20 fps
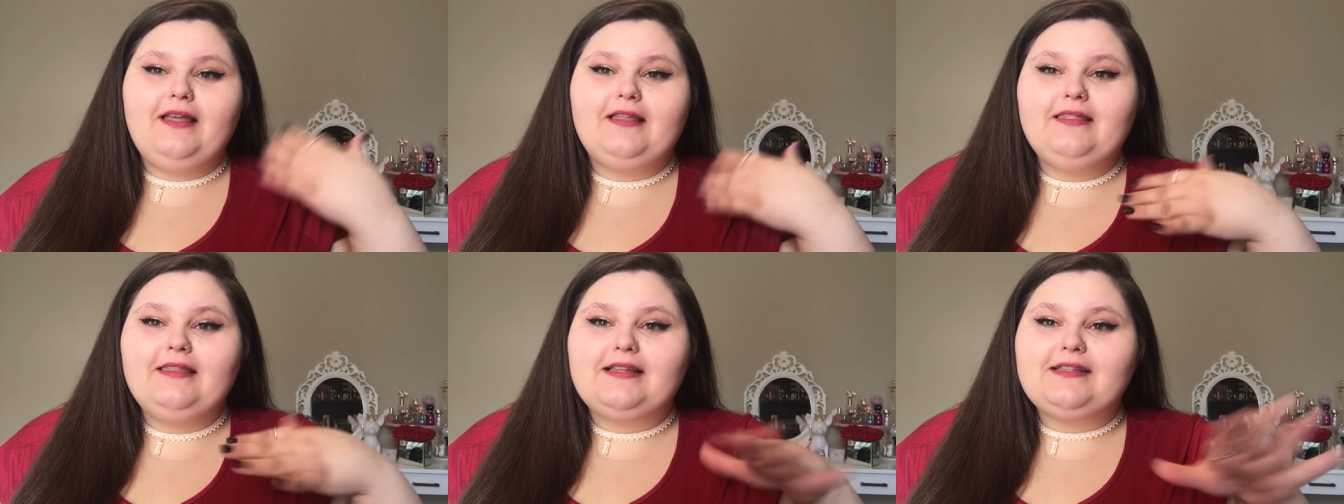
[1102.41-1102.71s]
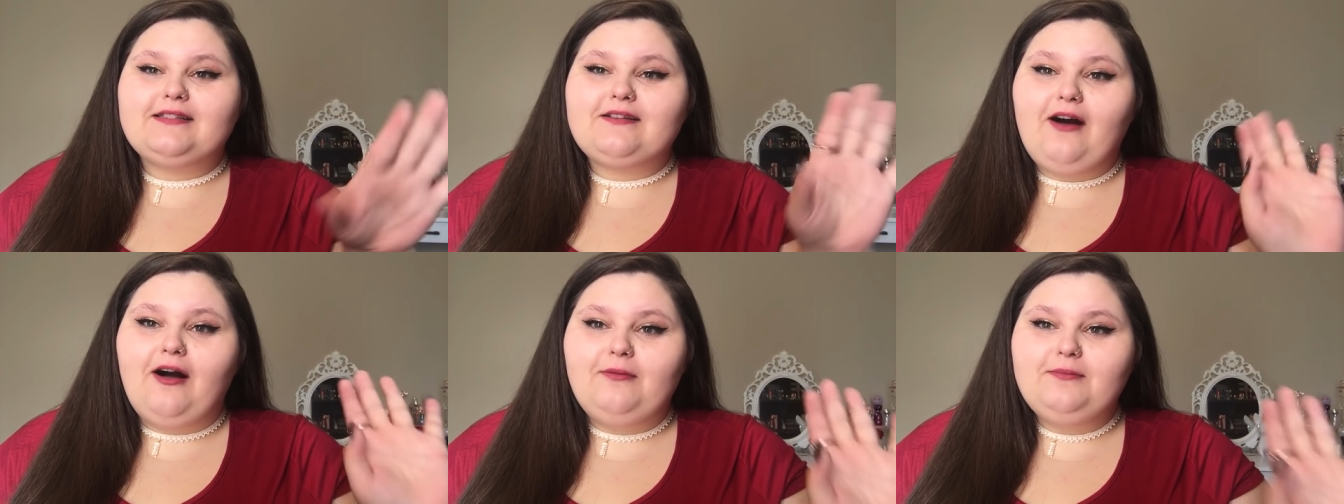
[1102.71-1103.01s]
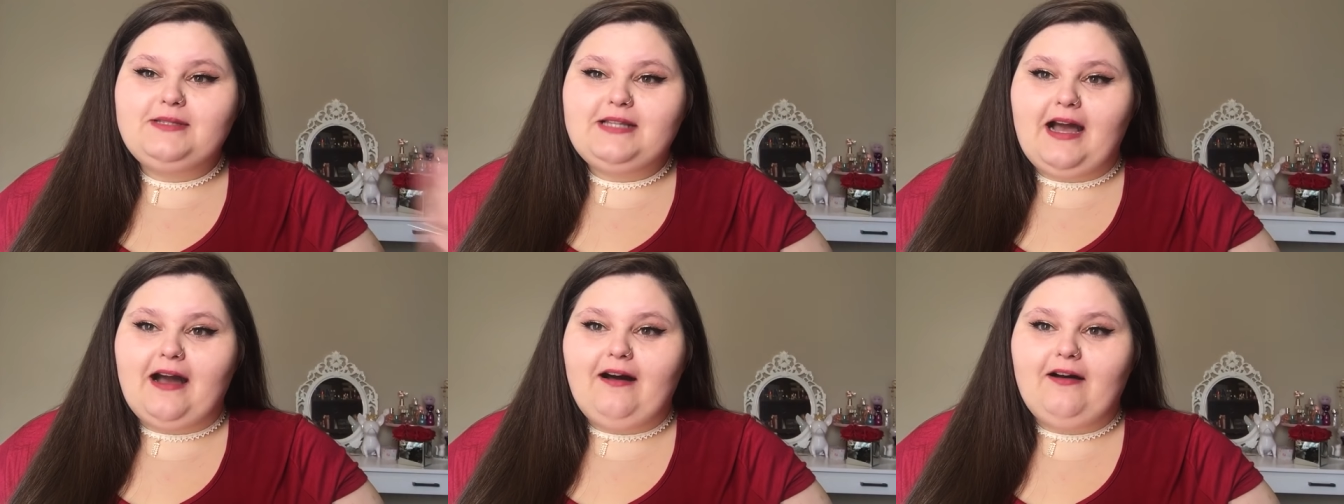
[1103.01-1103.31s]
Let's
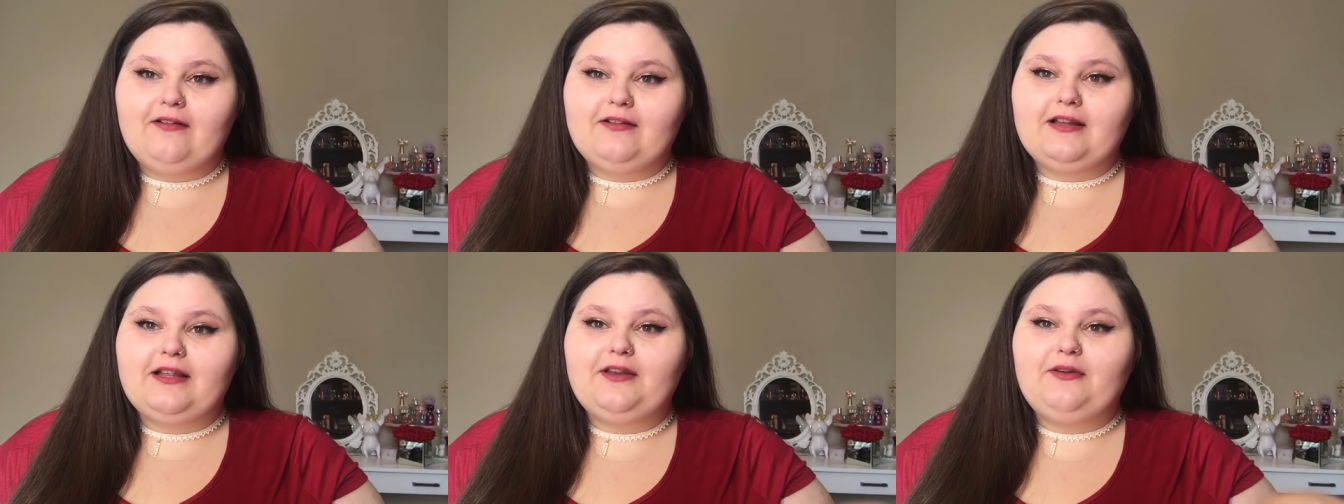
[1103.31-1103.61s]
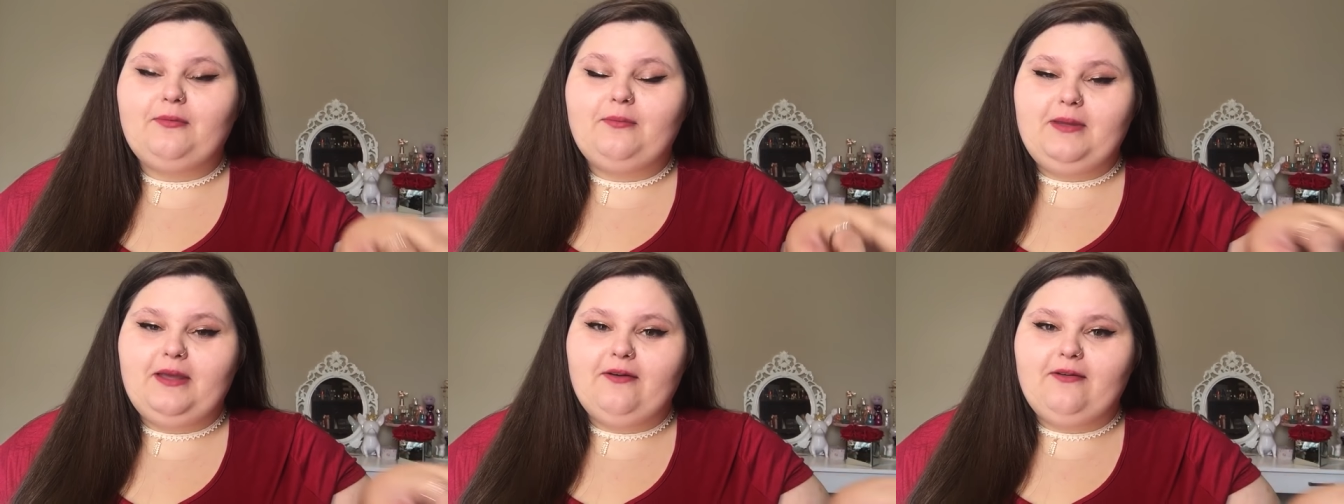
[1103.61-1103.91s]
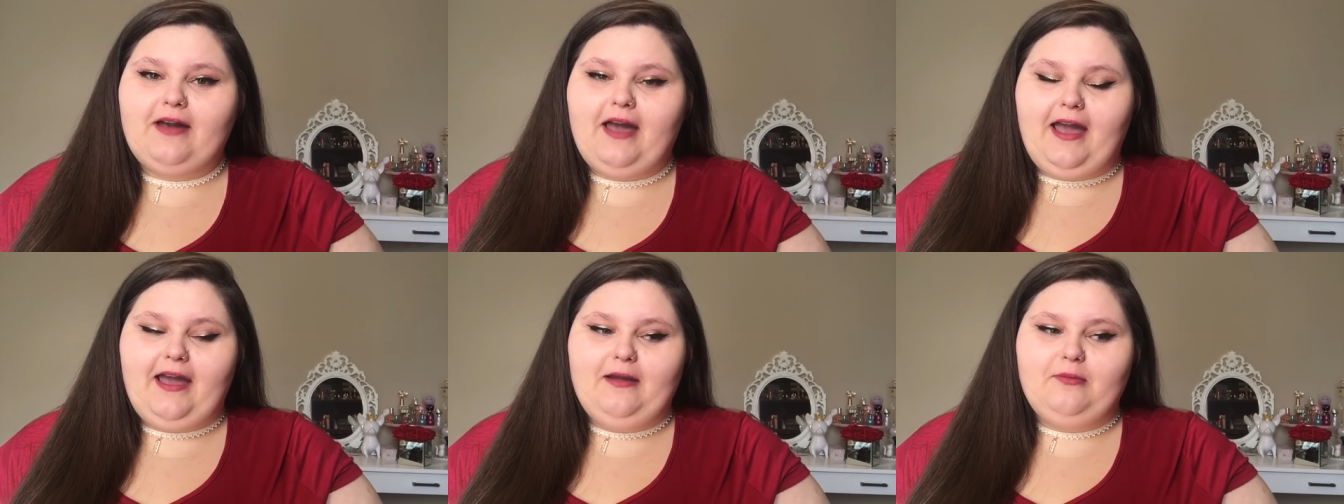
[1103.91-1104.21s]
calm down. It'll be
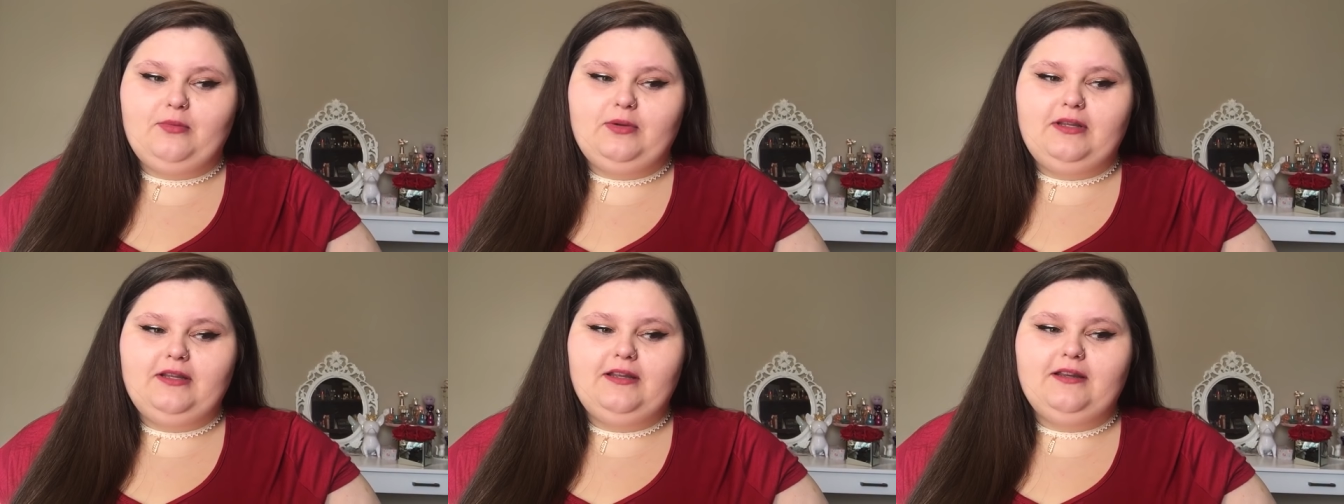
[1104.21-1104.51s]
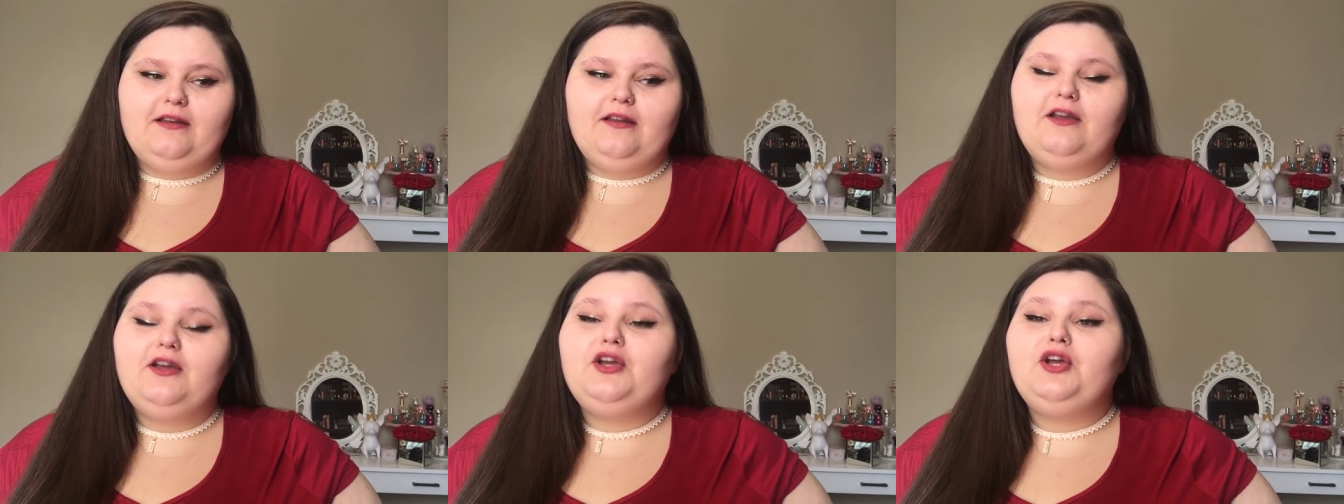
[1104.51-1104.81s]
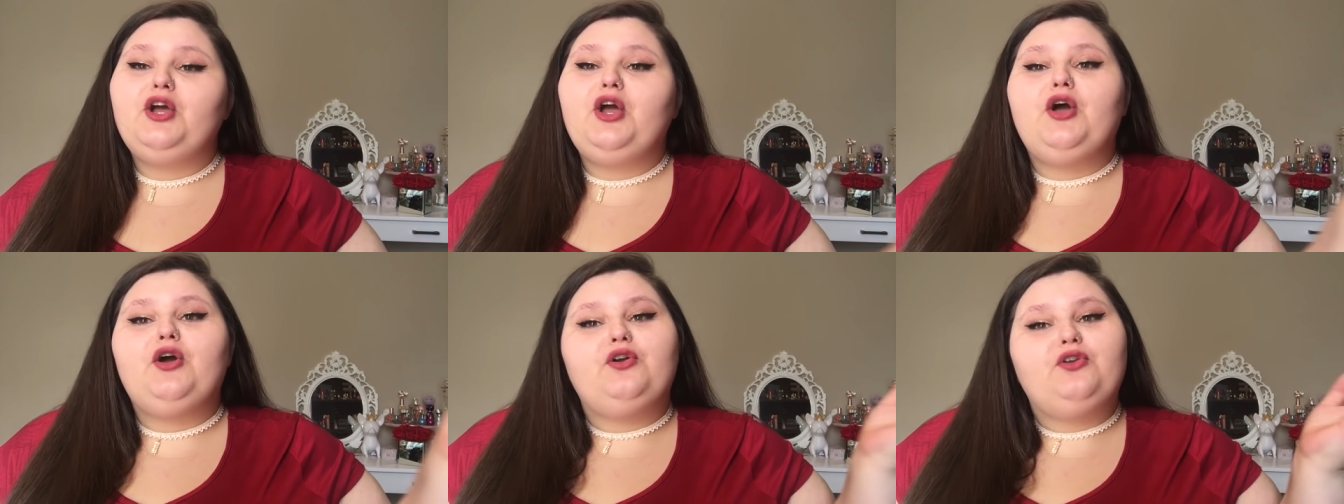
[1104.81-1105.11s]
okay, Amberlynn.
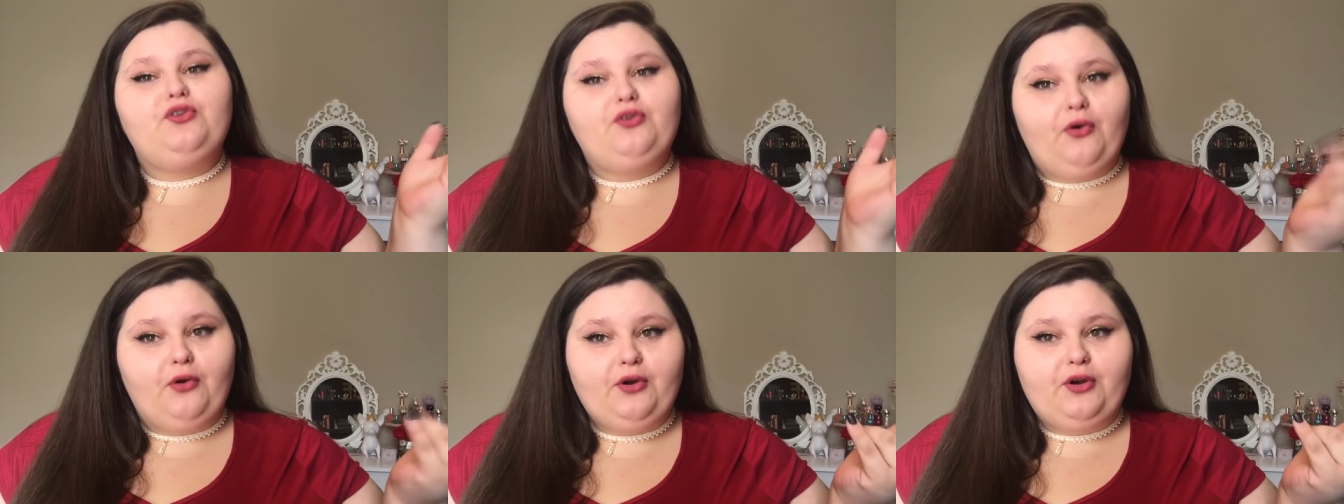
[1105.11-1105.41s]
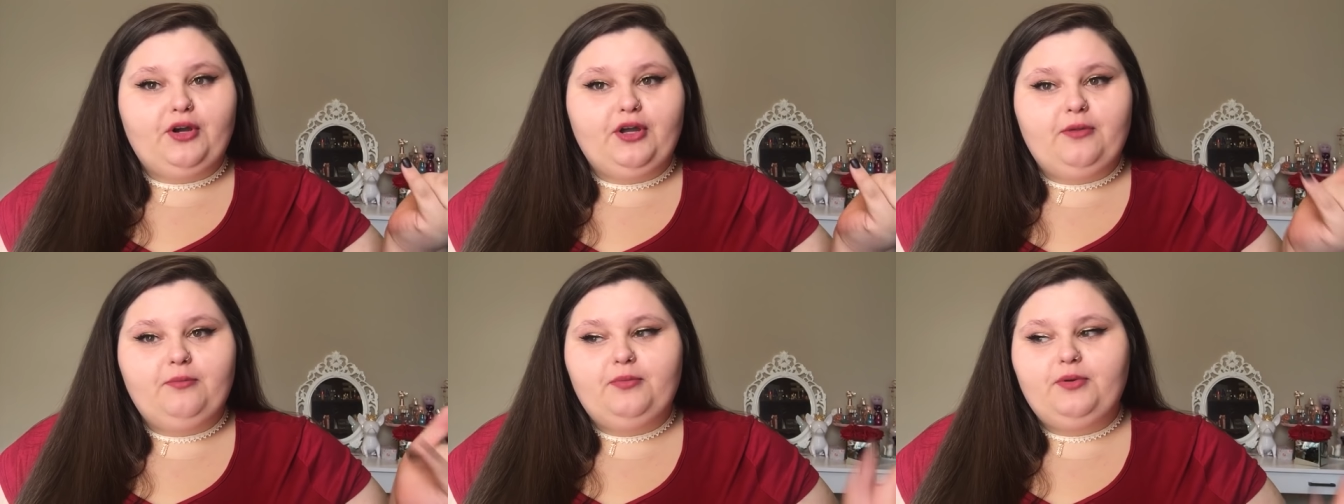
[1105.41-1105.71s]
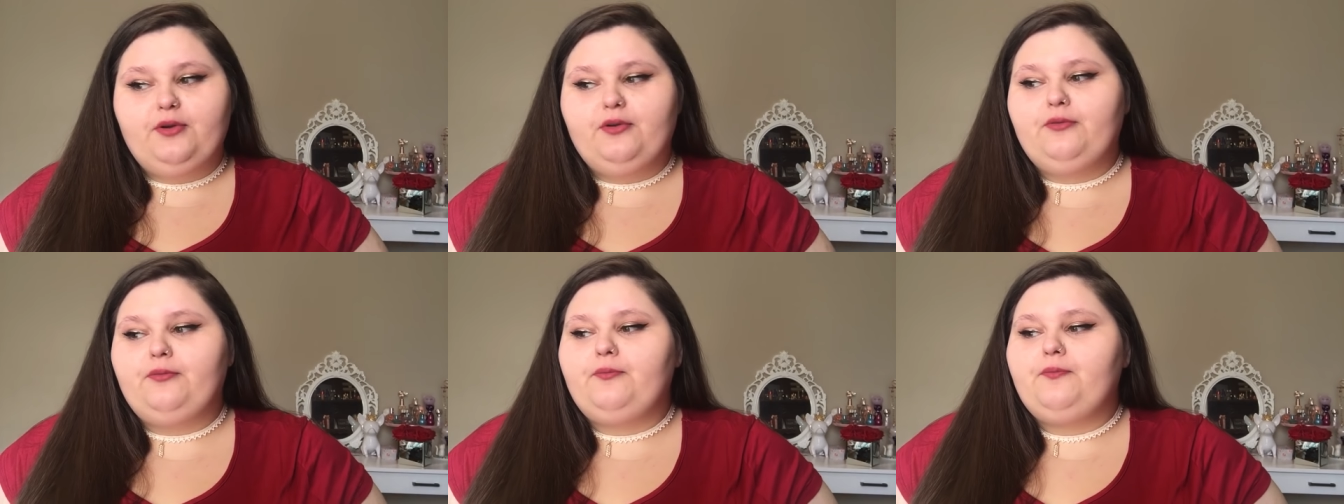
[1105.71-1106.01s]
You're good,
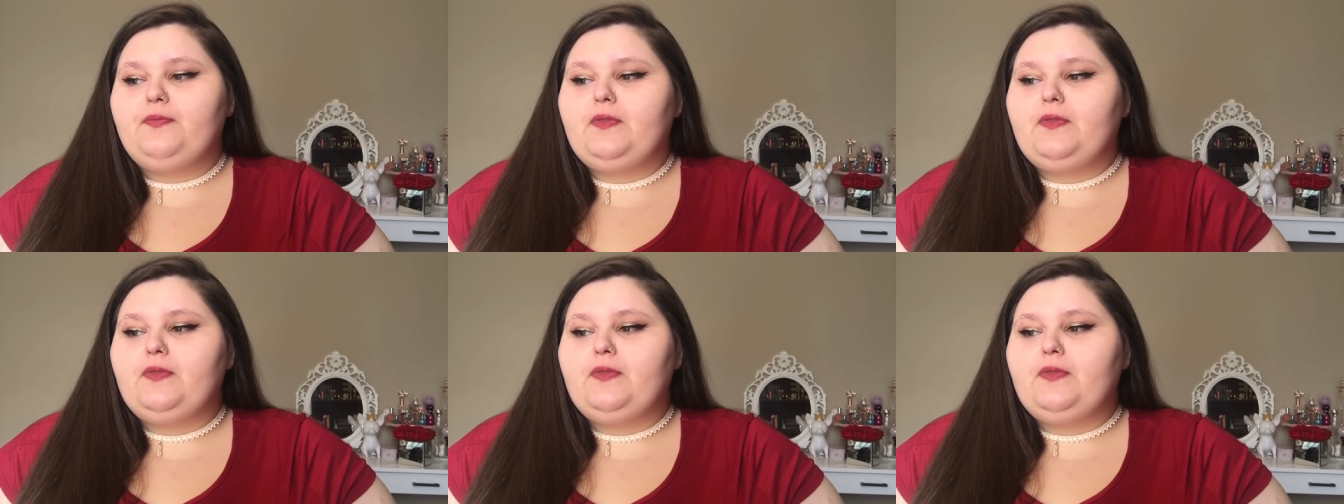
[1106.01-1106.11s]
boo.